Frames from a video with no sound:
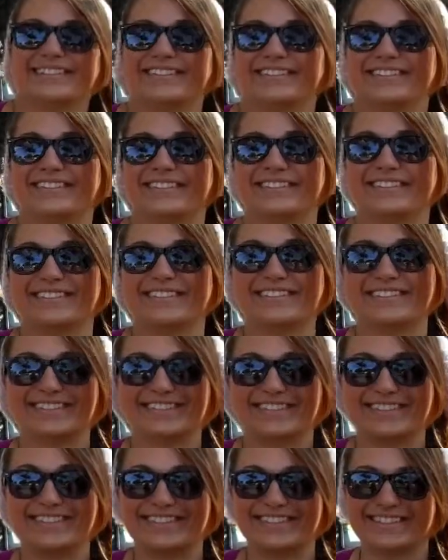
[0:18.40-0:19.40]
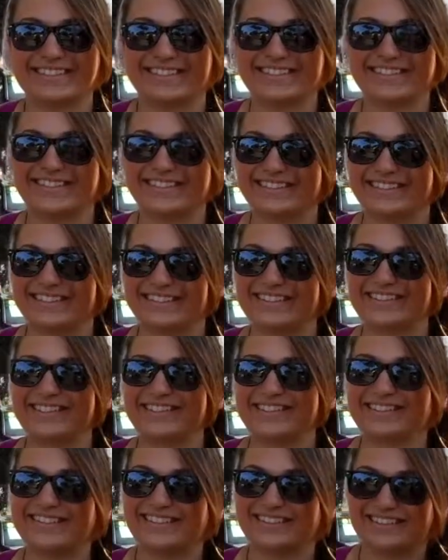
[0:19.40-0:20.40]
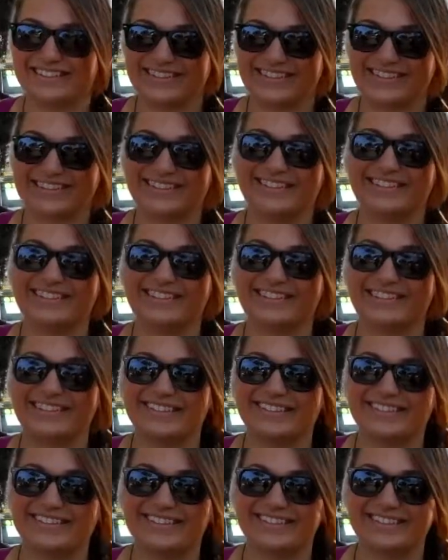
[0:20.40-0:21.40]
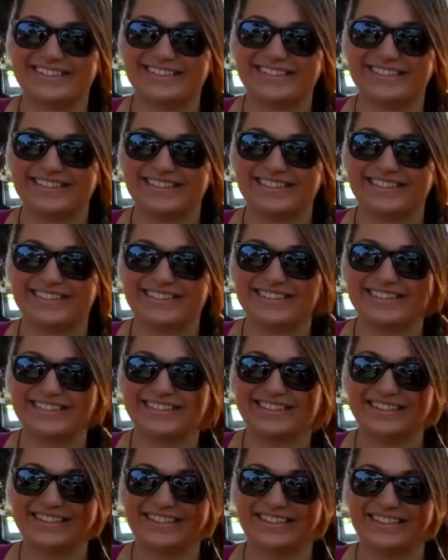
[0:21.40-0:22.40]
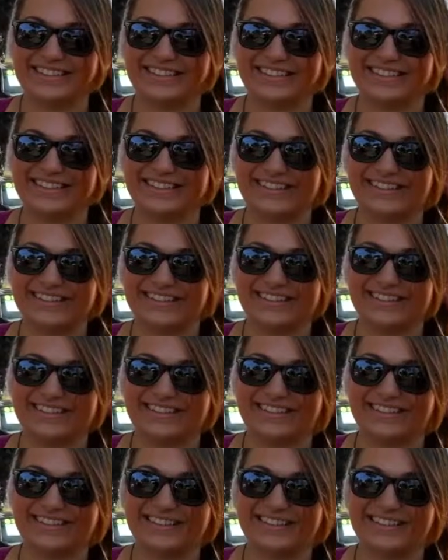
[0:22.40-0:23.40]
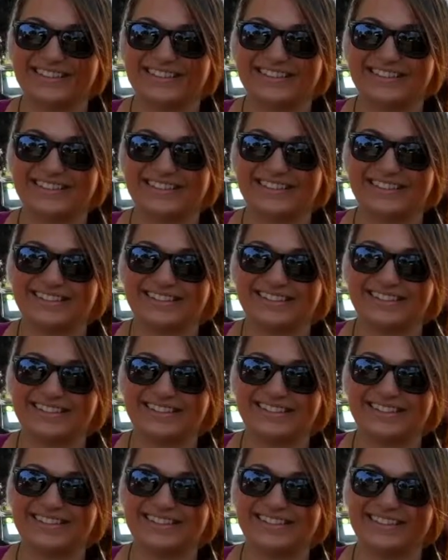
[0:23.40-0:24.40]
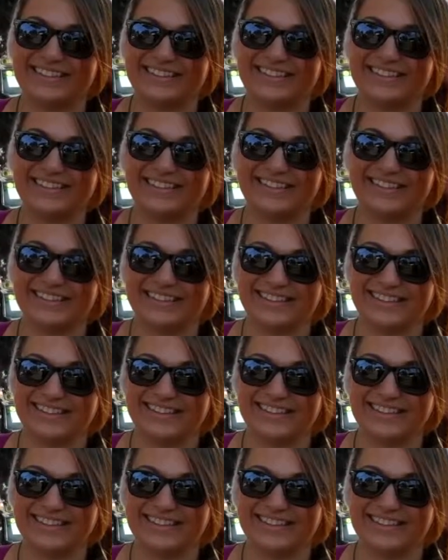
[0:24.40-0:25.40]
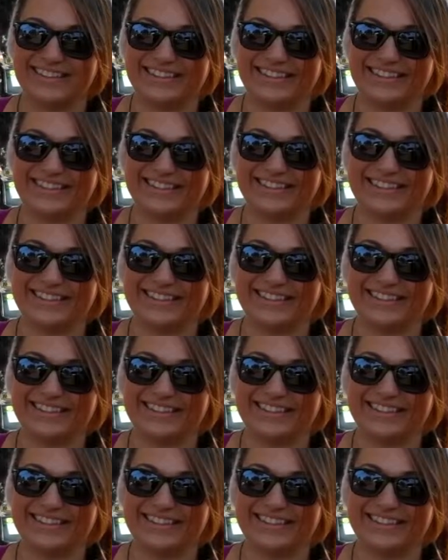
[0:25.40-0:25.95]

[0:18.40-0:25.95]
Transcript: (not speaking)